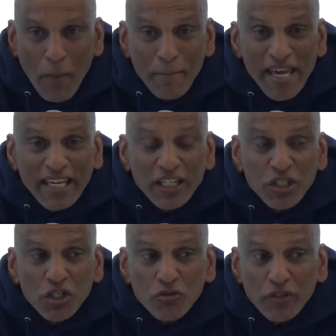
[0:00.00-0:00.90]
making
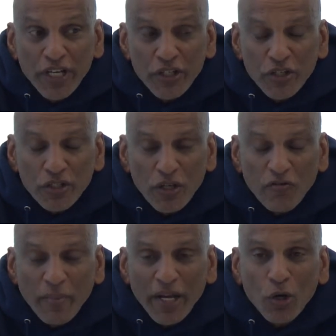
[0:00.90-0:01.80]
strangers
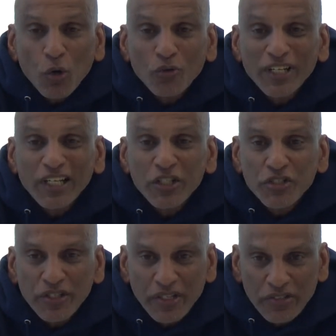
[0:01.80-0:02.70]
of my co
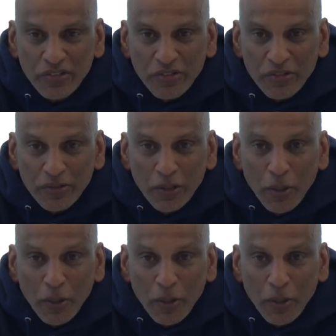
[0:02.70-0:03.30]
religionists